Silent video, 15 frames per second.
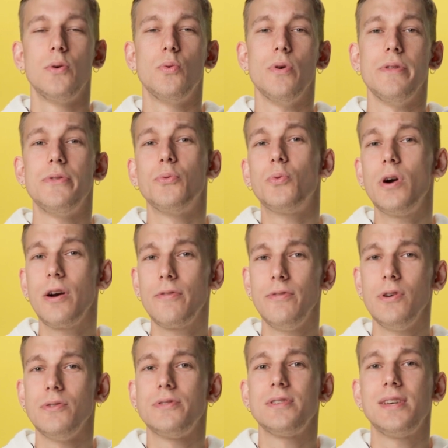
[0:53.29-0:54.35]
With
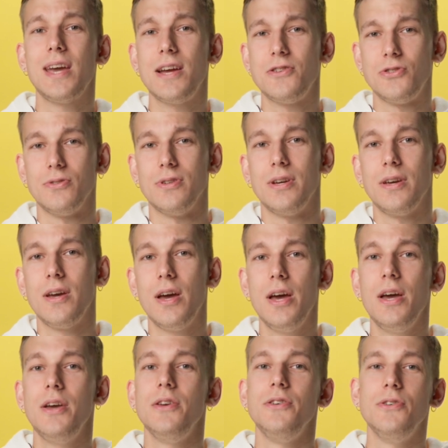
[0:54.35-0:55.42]
workflow scheduling,
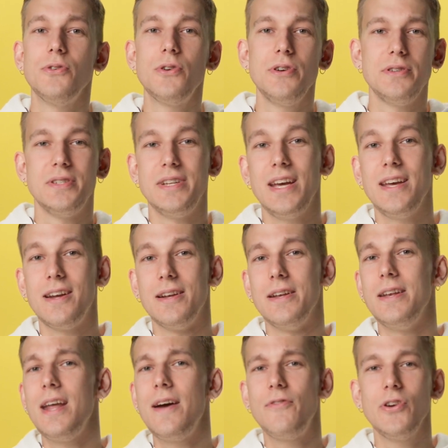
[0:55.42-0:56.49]
your data
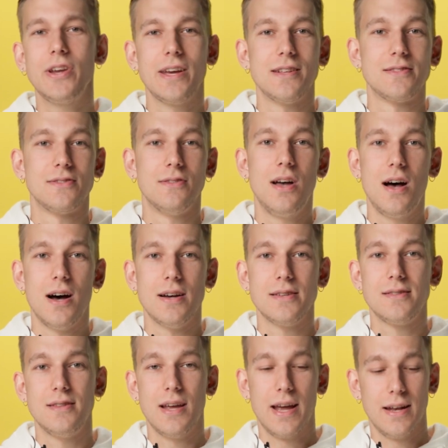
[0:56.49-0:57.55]
never gets
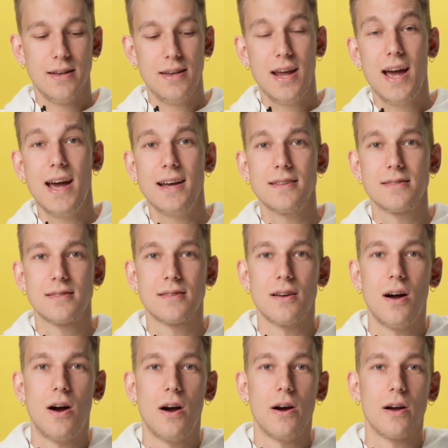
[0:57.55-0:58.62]
lost and tasks
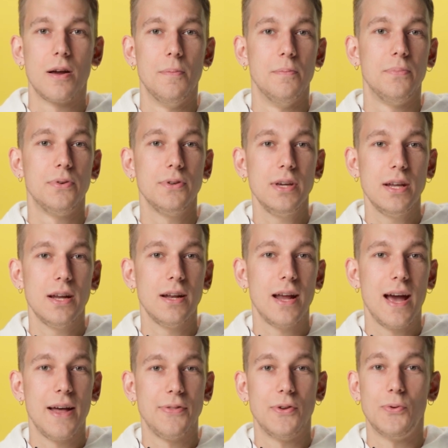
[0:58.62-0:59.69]
are completed
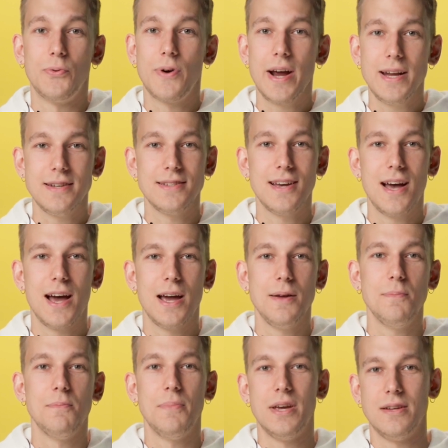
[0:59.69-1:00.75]
at the right
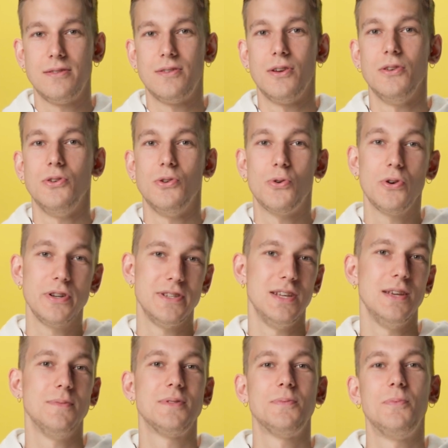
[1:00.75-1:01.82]
time based on your
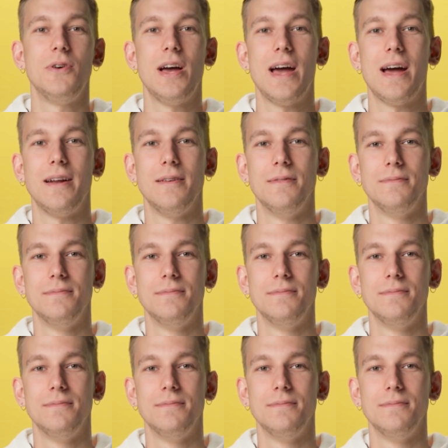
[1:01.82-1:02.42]
team's plan.